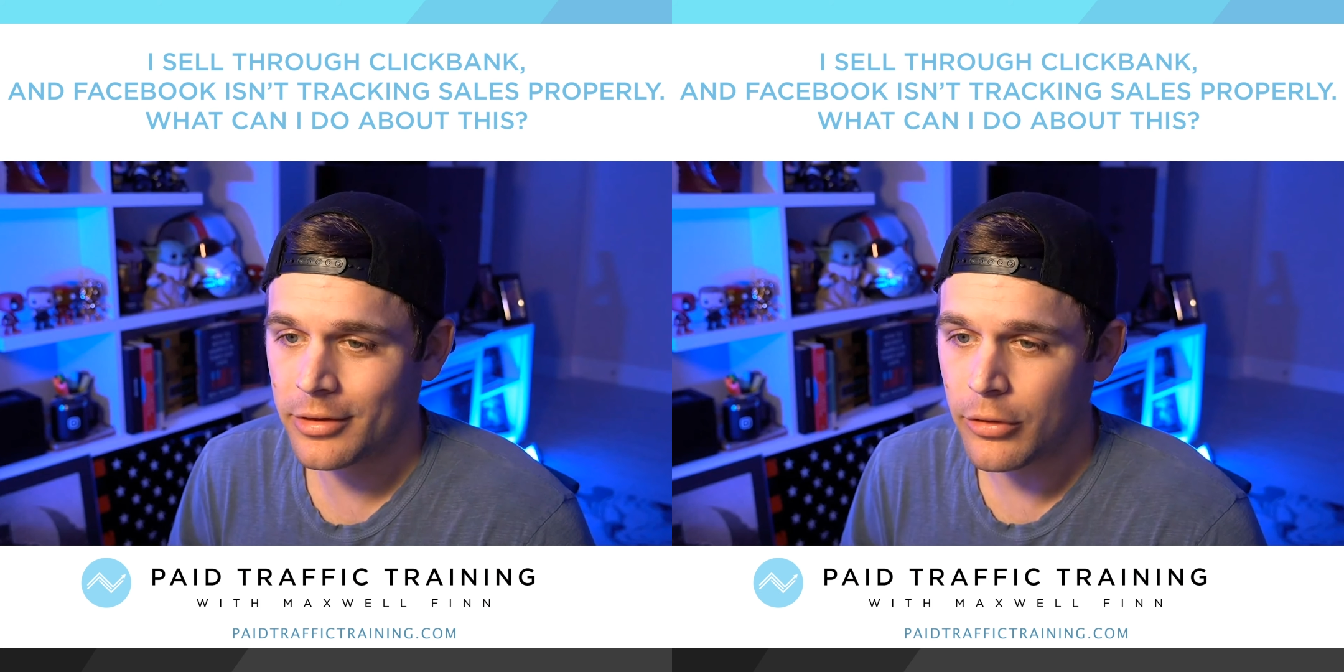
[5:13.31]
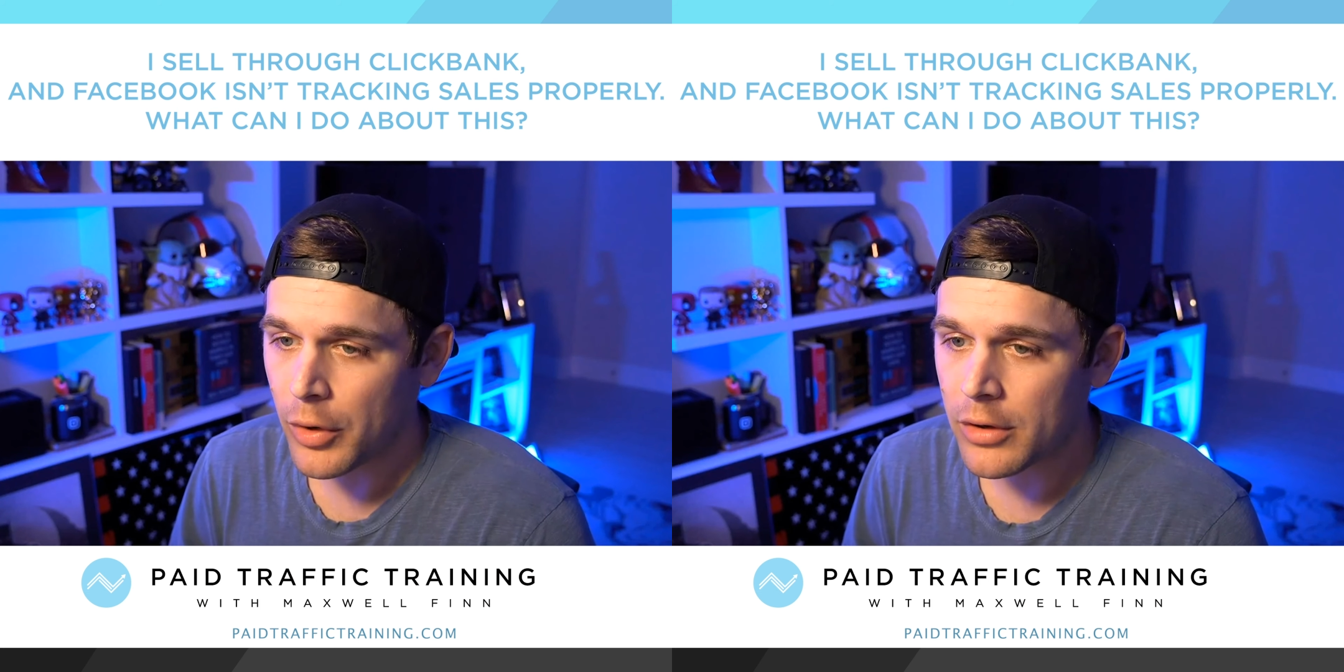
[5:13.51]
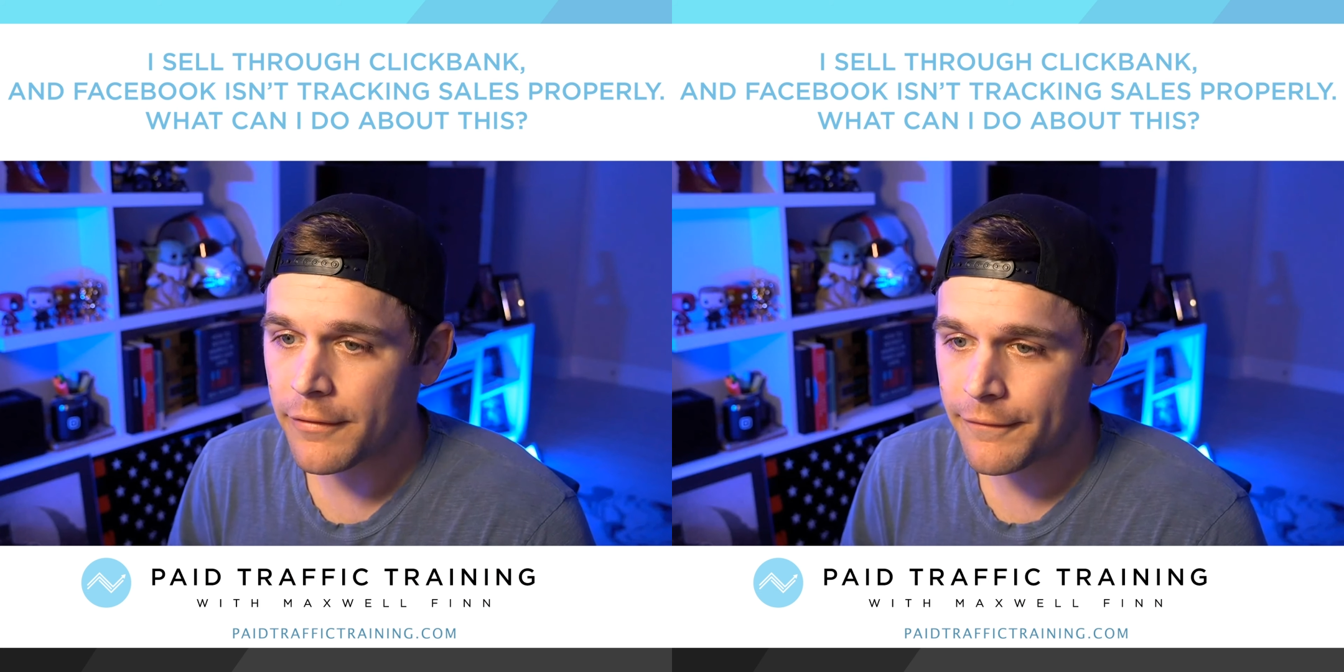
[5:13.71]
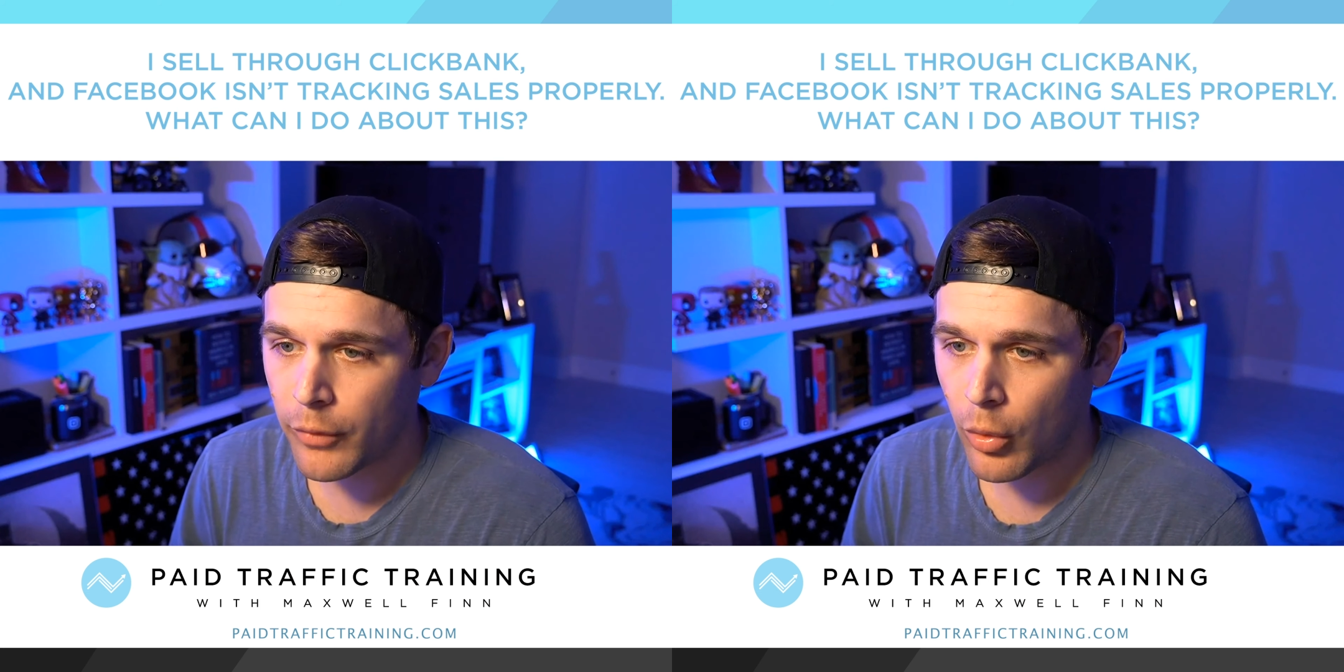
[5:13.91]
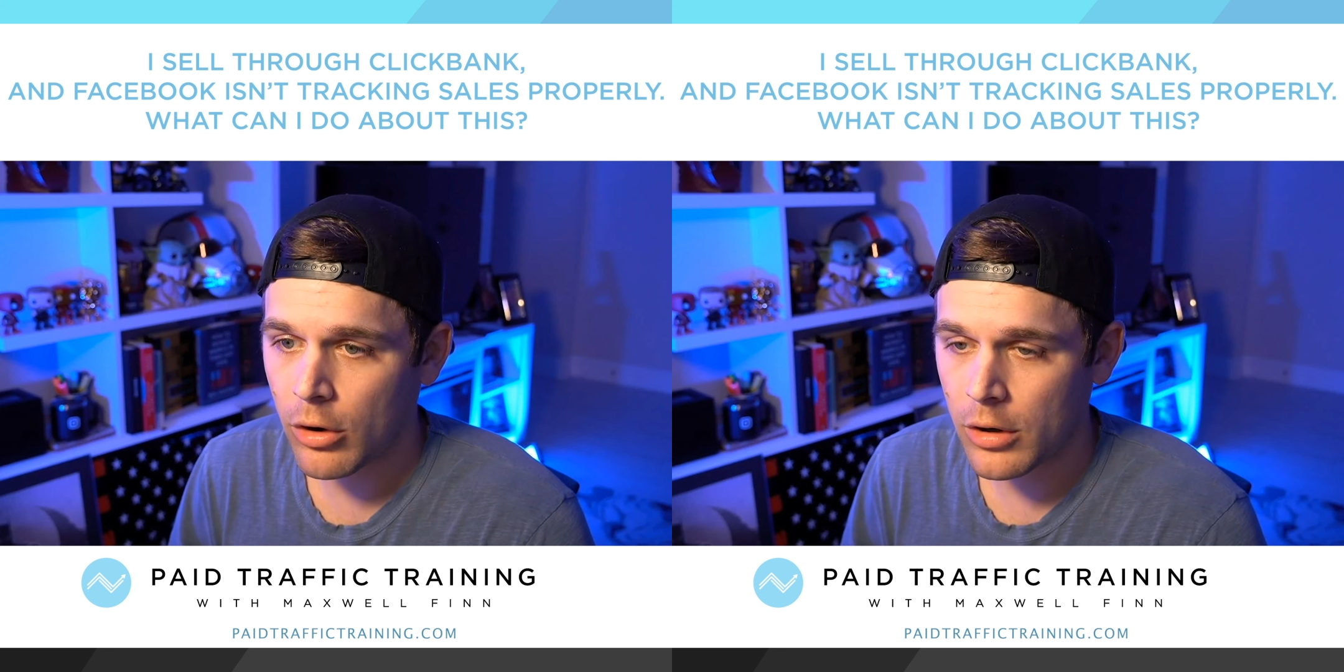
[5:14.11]
three or
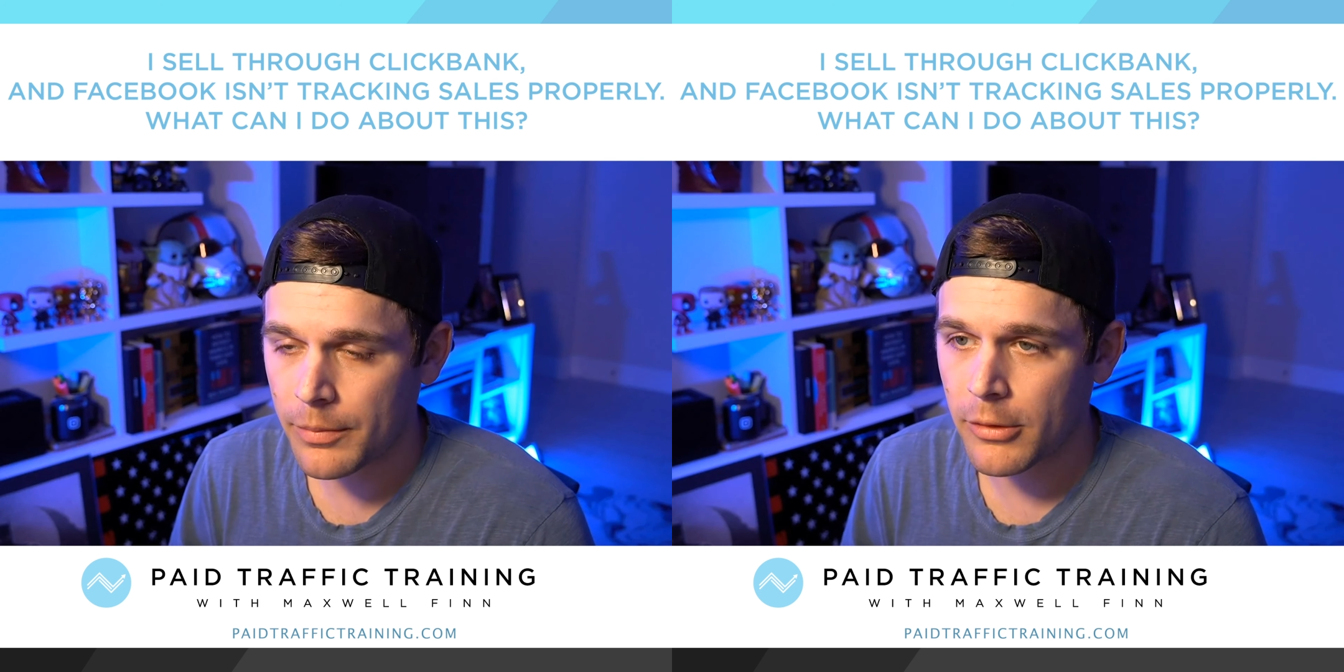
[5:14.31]
four